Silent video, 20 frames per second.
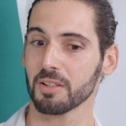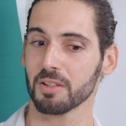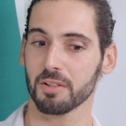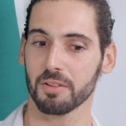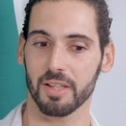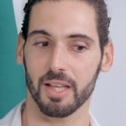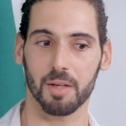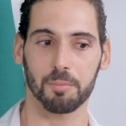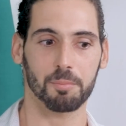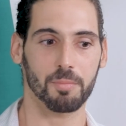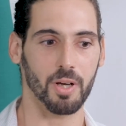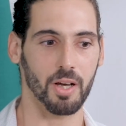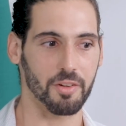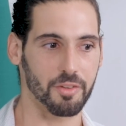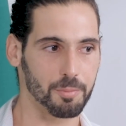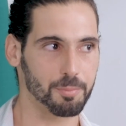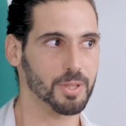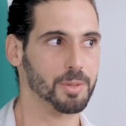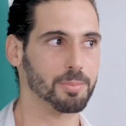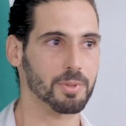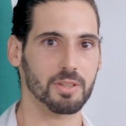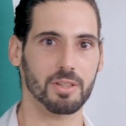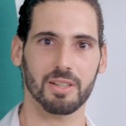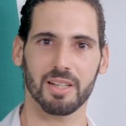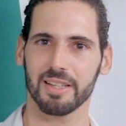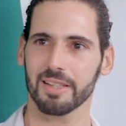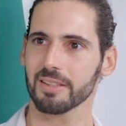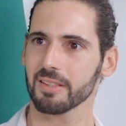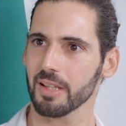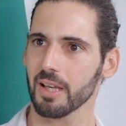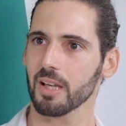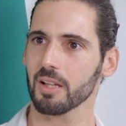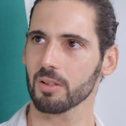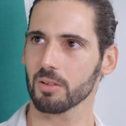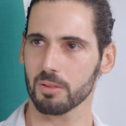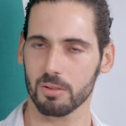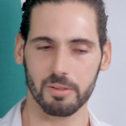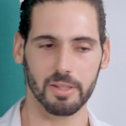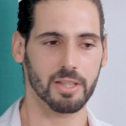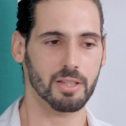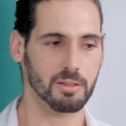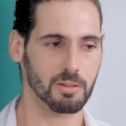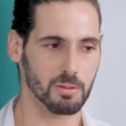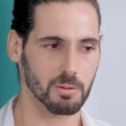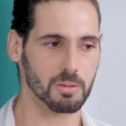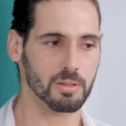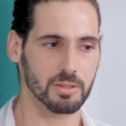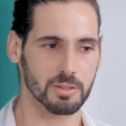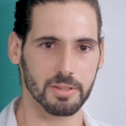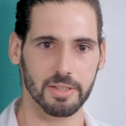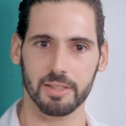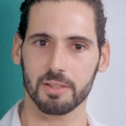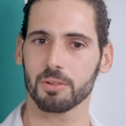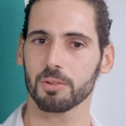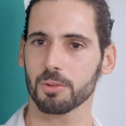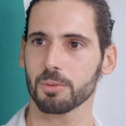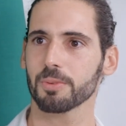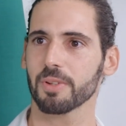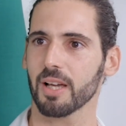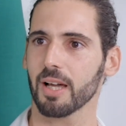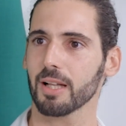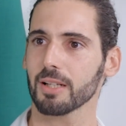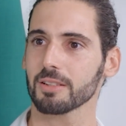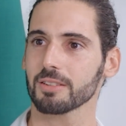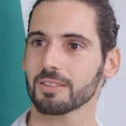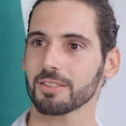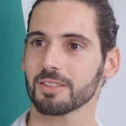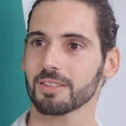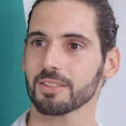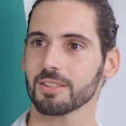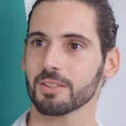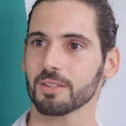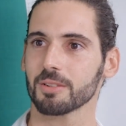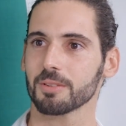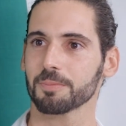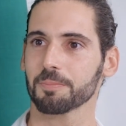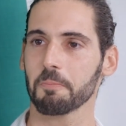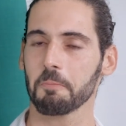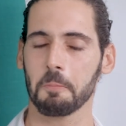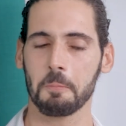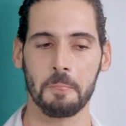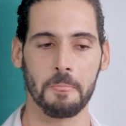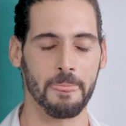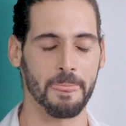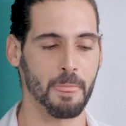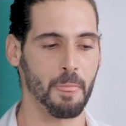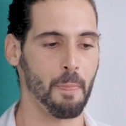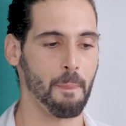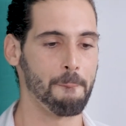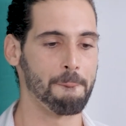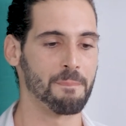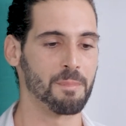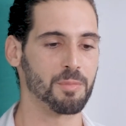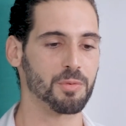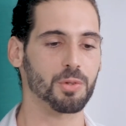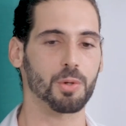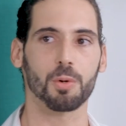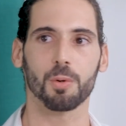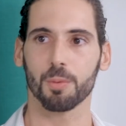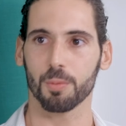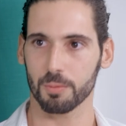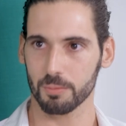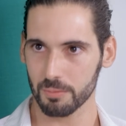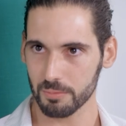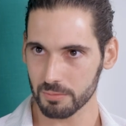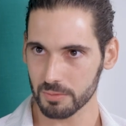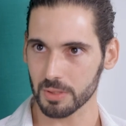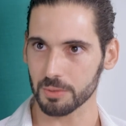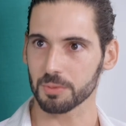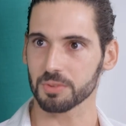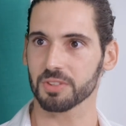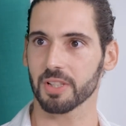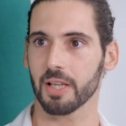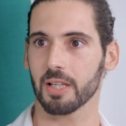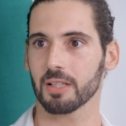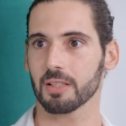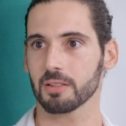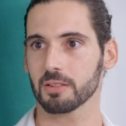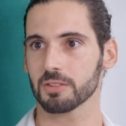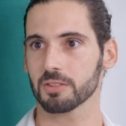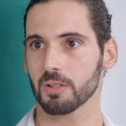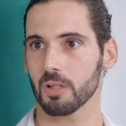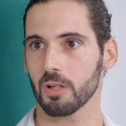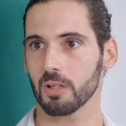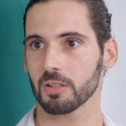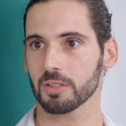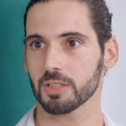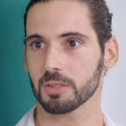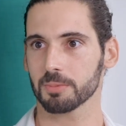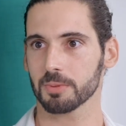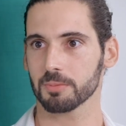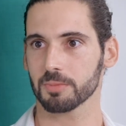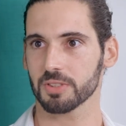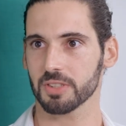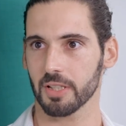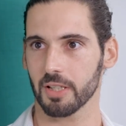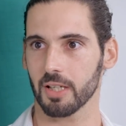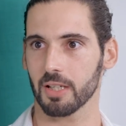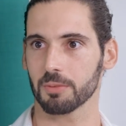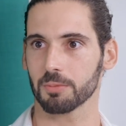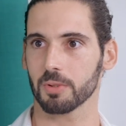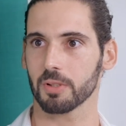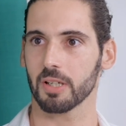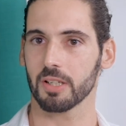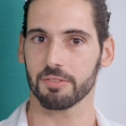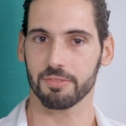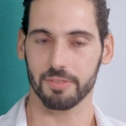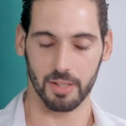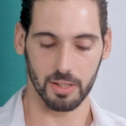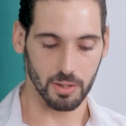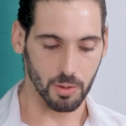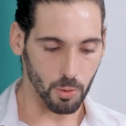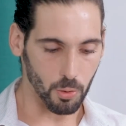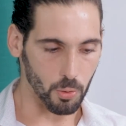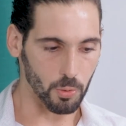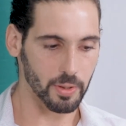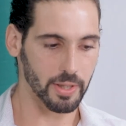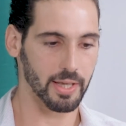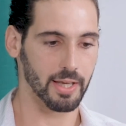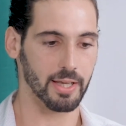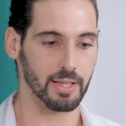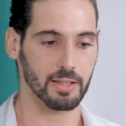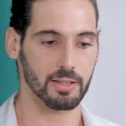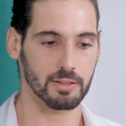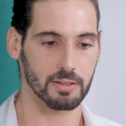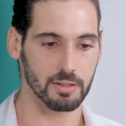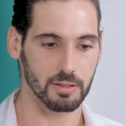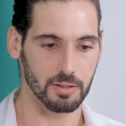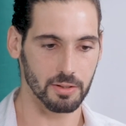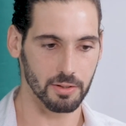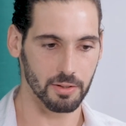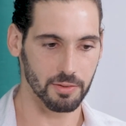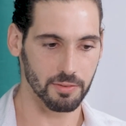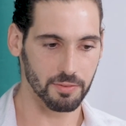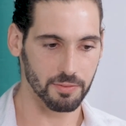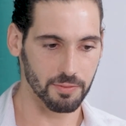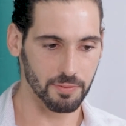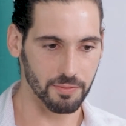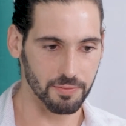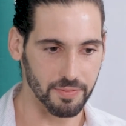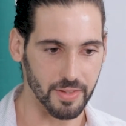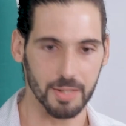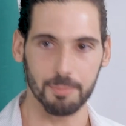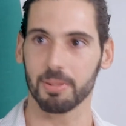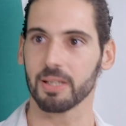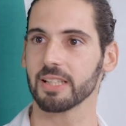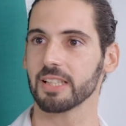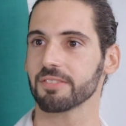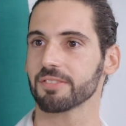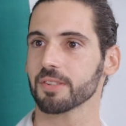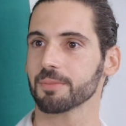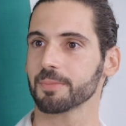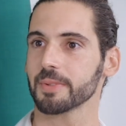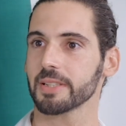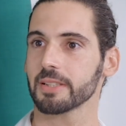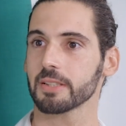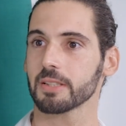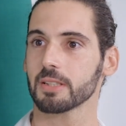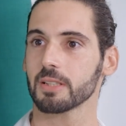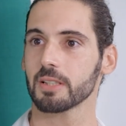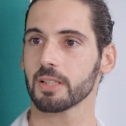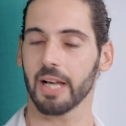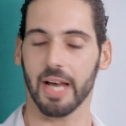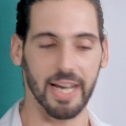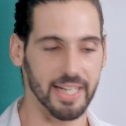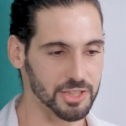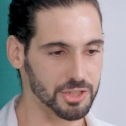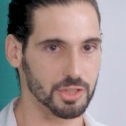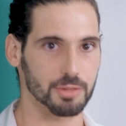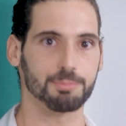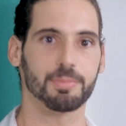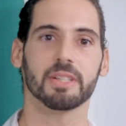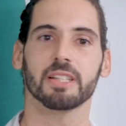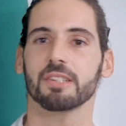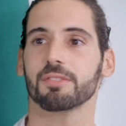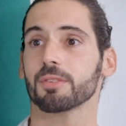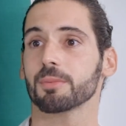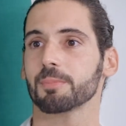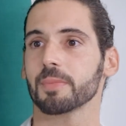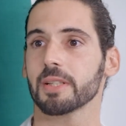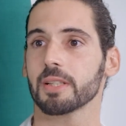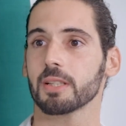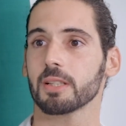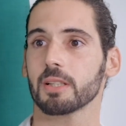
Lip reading: that other people are like, yeah, okay, Logan can do that, you know? So it was getting the scholarship at SCAD where I felt, okay, they believe in me. I should believe in me.